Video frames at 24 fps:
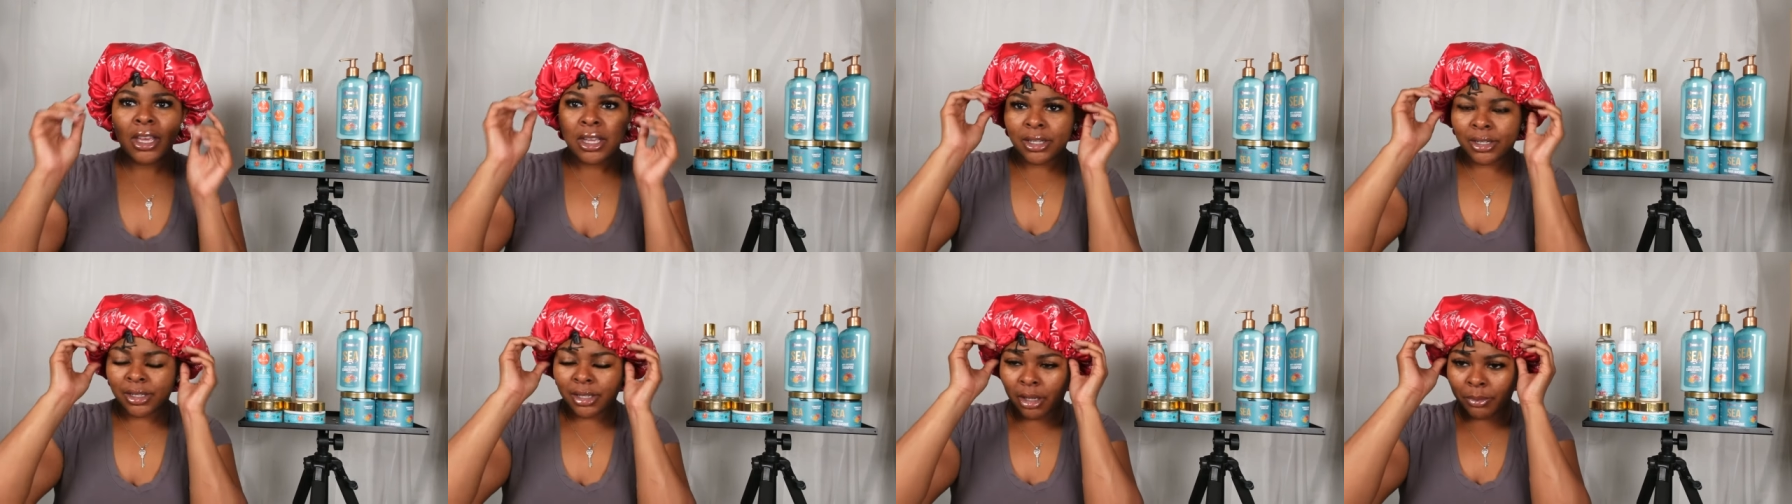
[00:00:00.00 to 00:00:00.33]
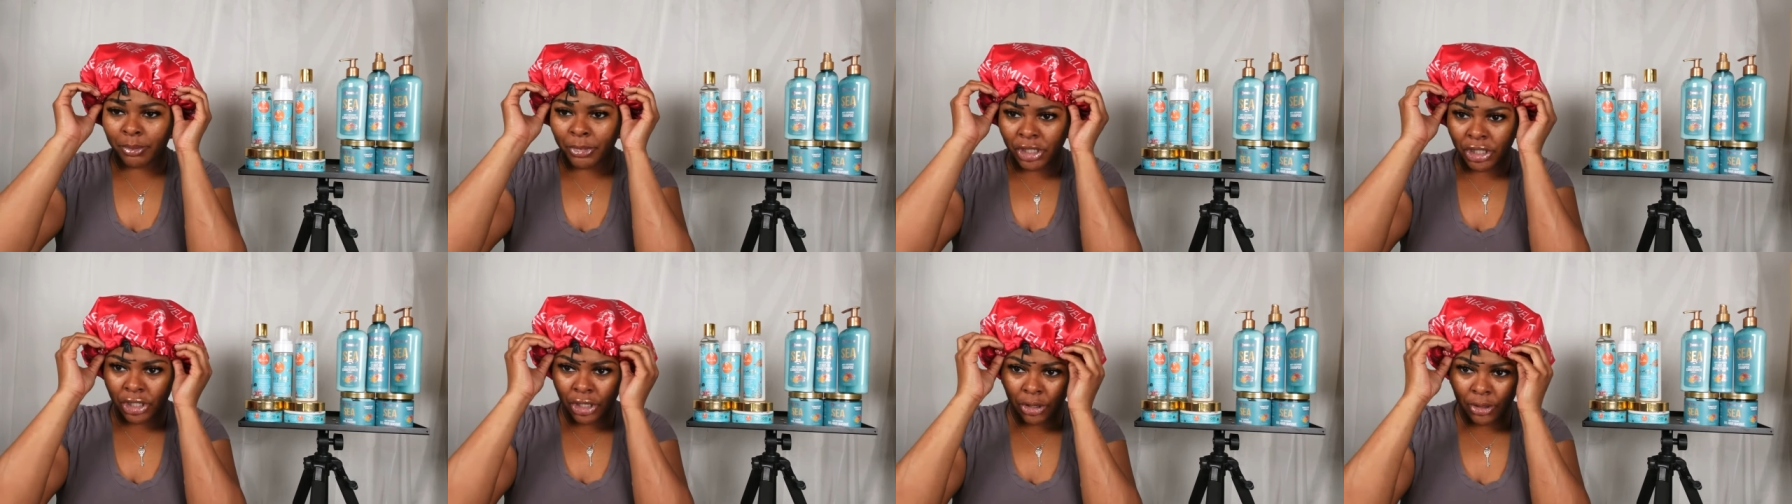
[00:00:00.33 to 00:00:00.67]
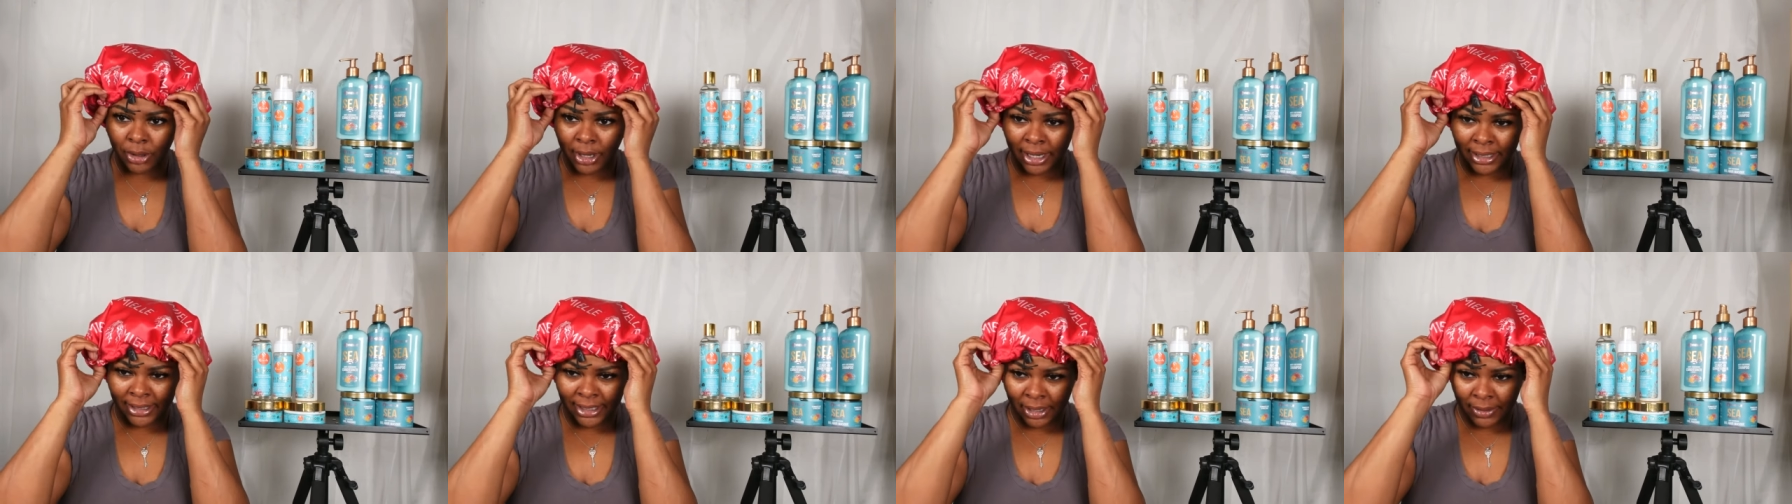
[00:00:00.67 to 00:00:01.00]
So let me show
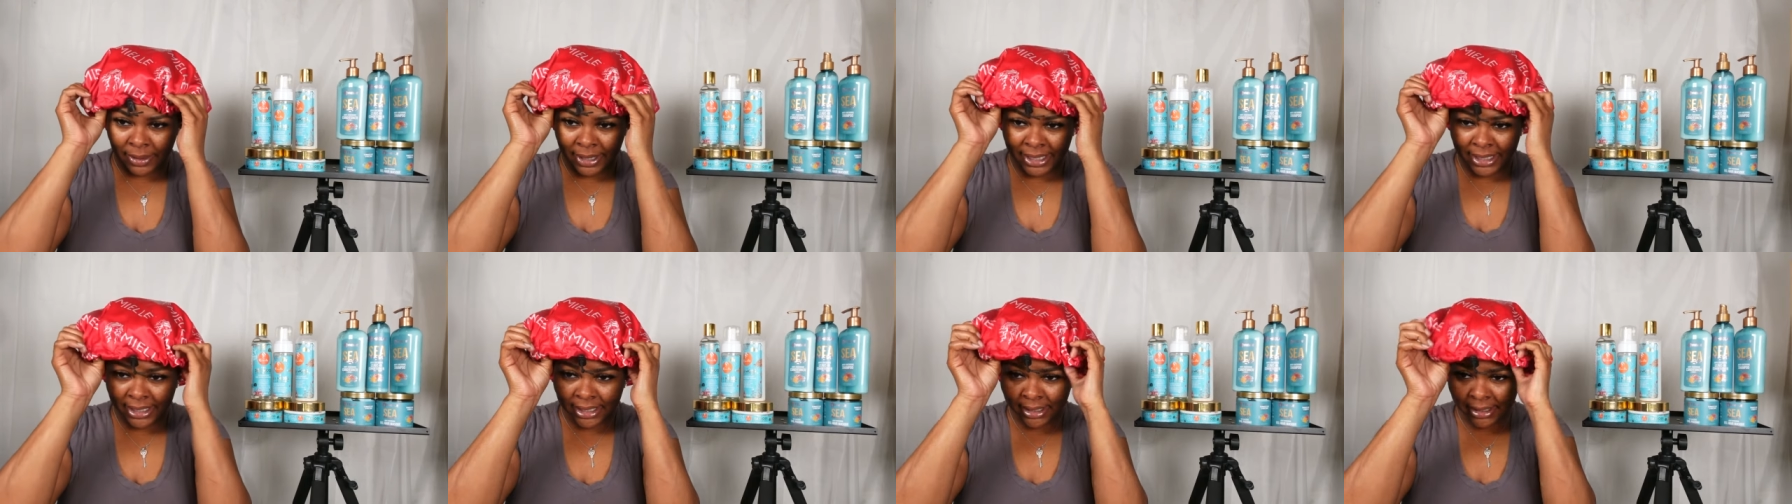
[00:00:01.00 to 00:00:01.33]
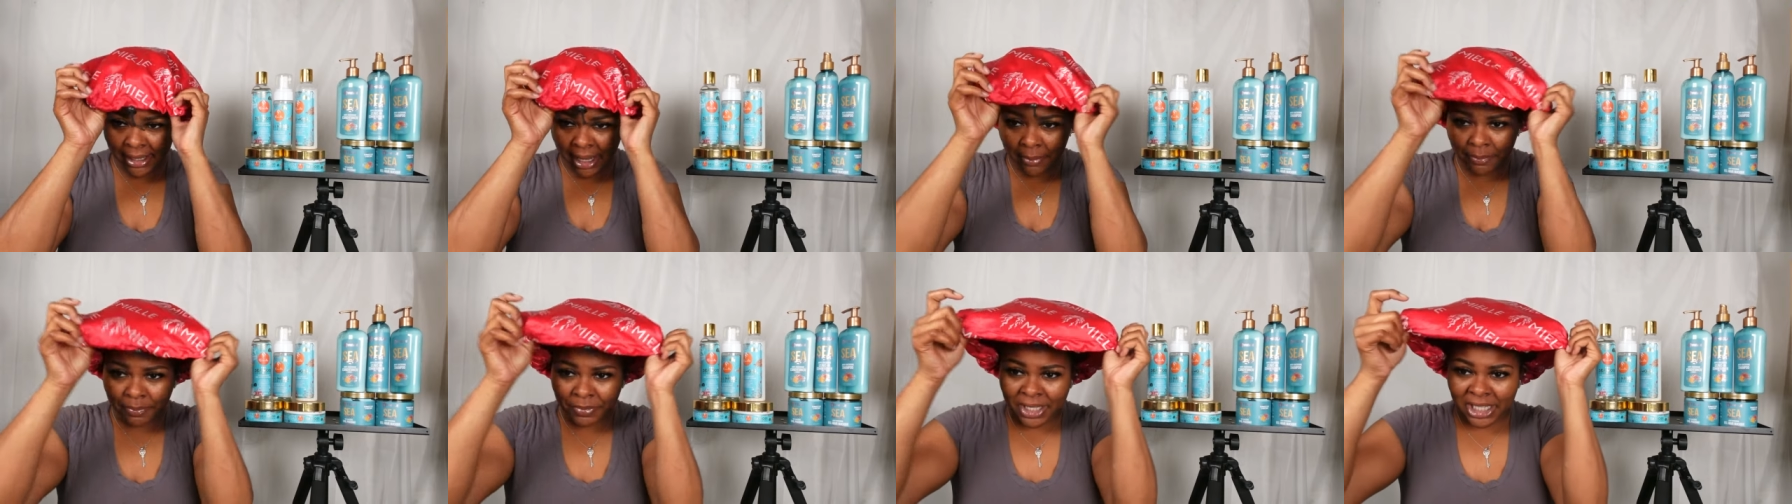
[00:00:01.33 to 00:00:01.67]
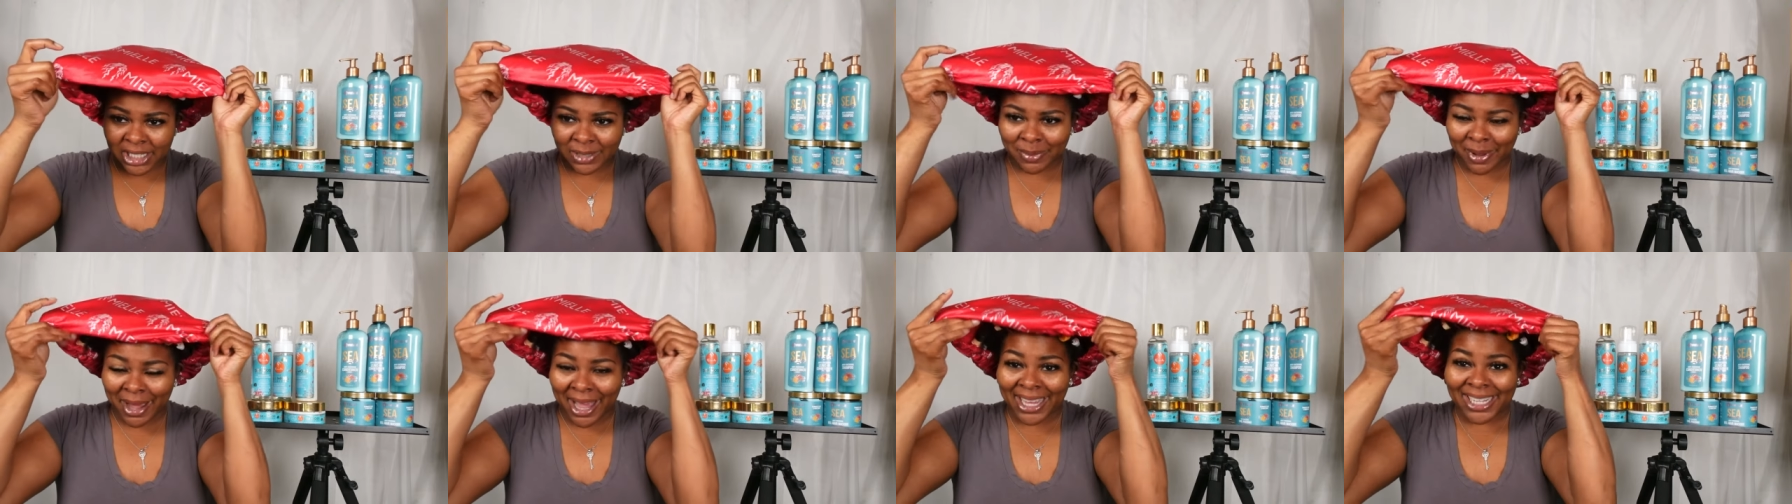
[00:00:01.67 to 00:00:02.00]
you guys how I slept
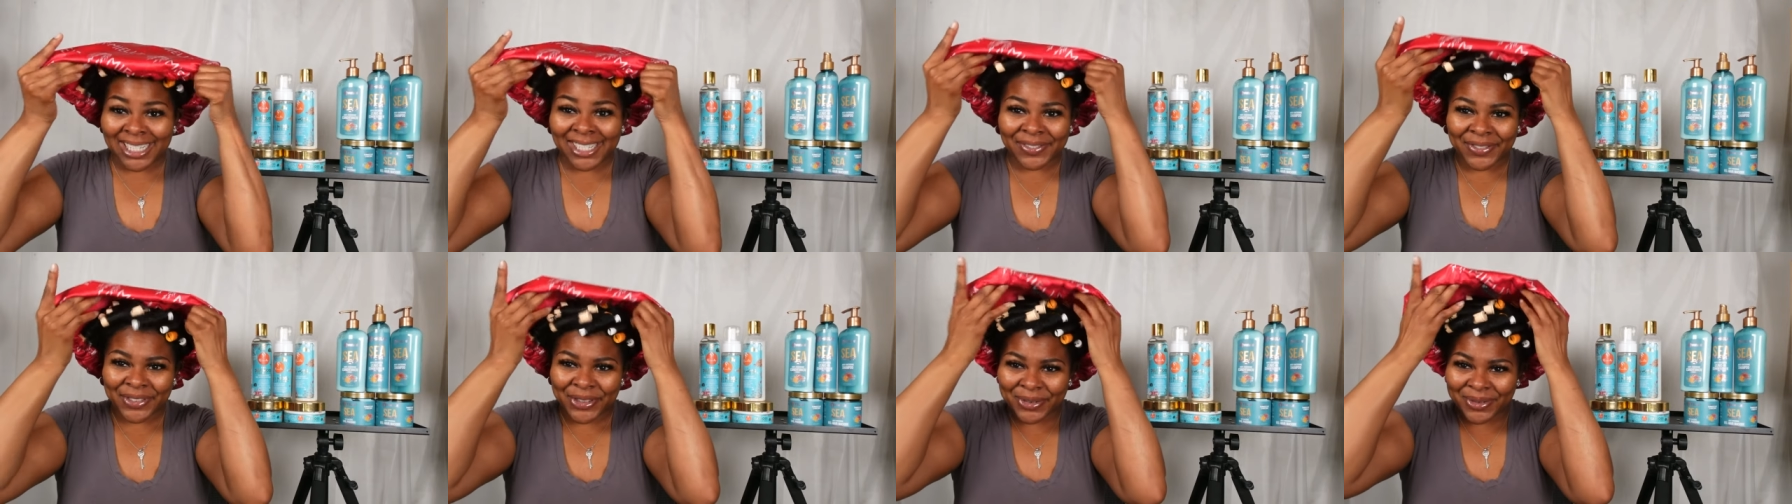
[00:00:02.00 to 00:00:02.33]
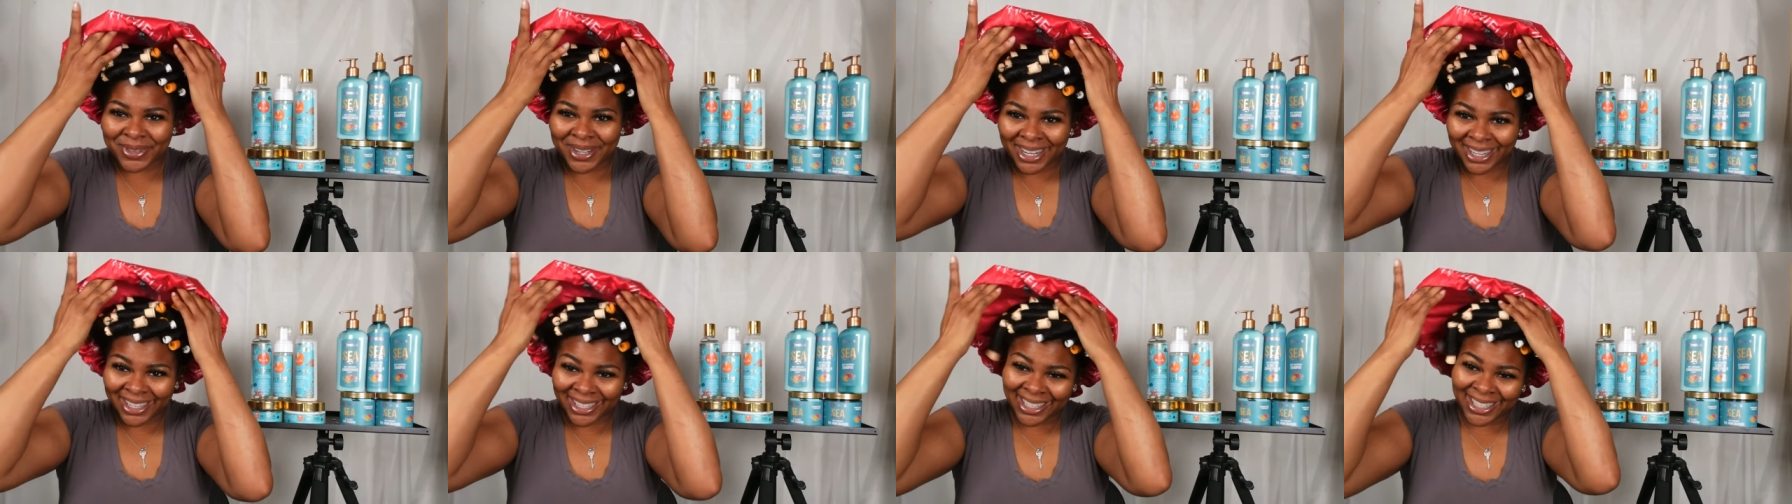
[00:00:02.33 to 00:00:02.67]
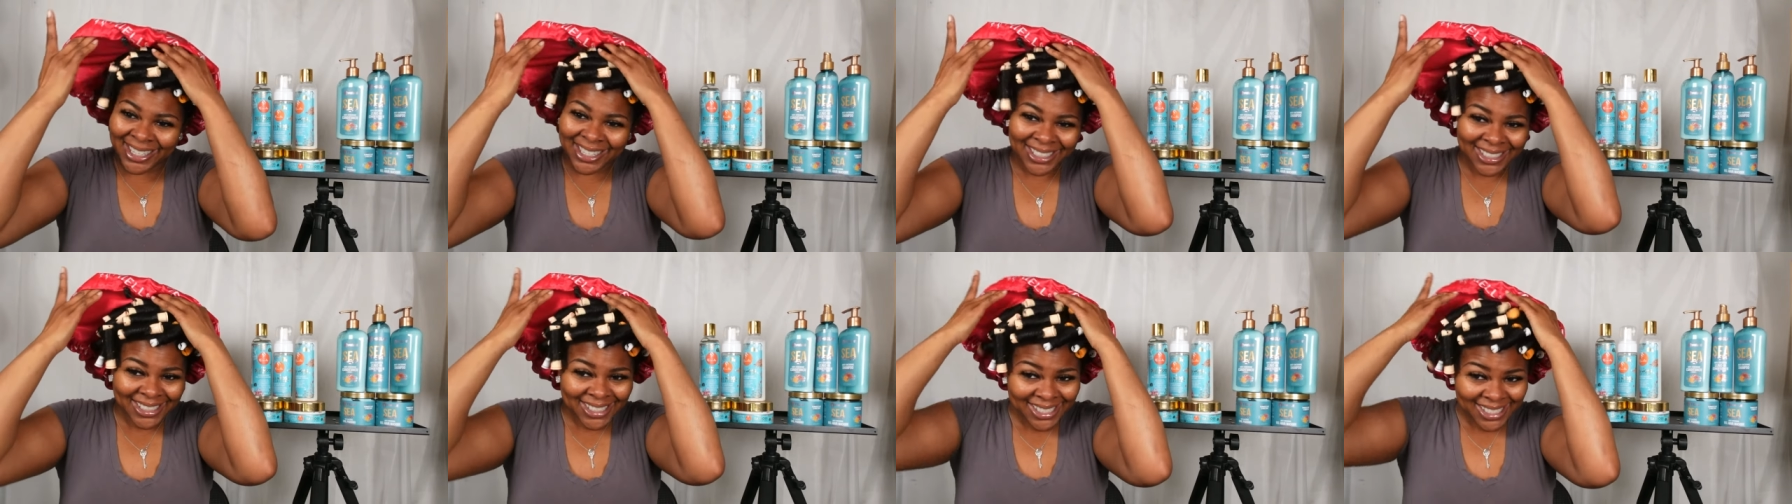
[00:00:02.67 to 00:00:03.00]
these past few
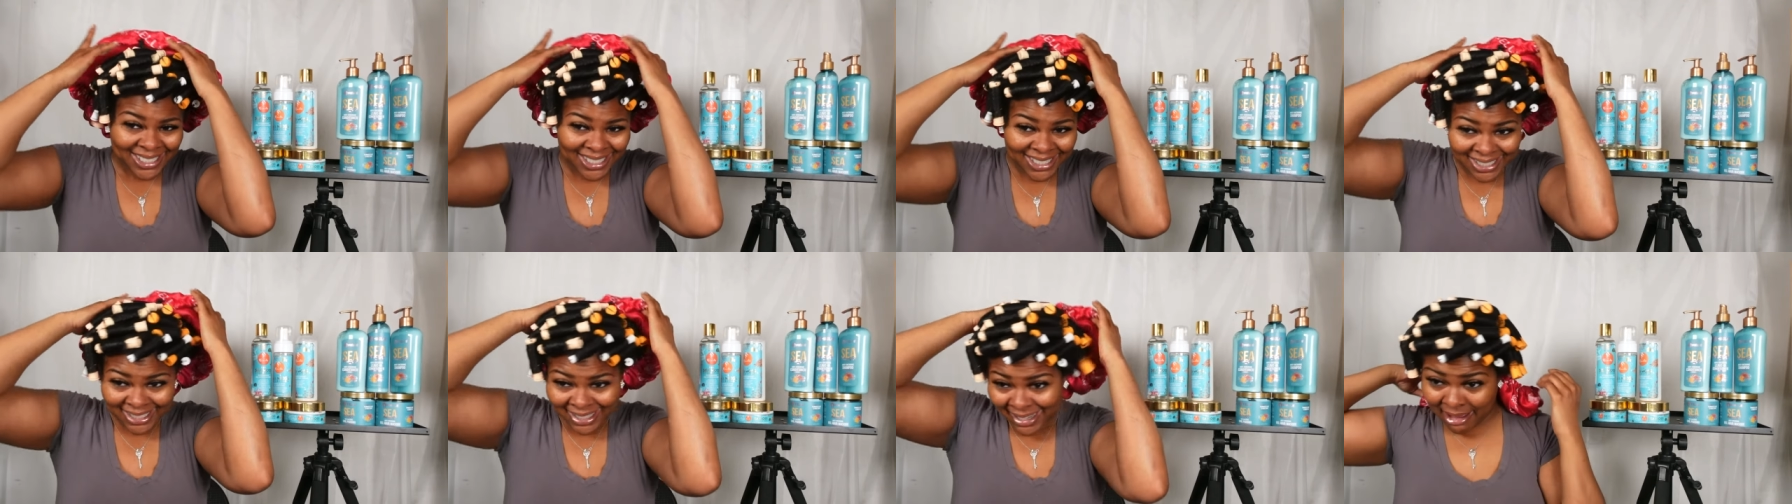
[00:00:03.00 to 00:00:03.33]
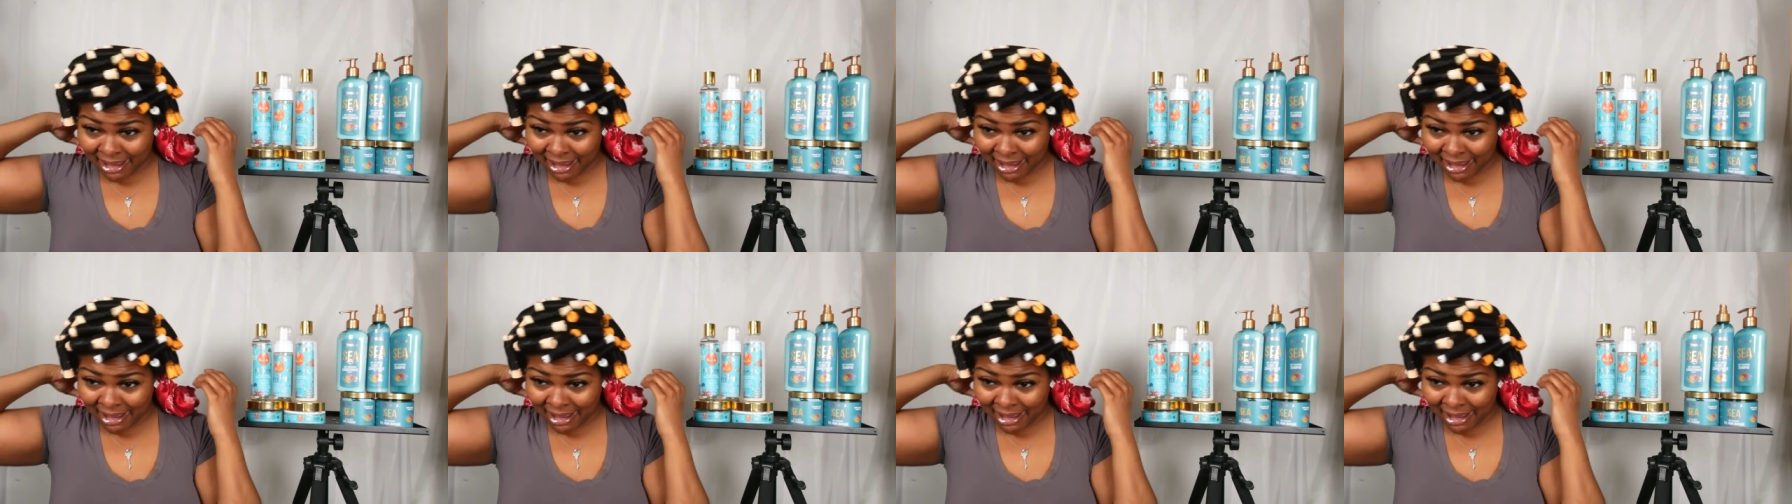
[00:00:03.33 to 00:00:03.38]
nights.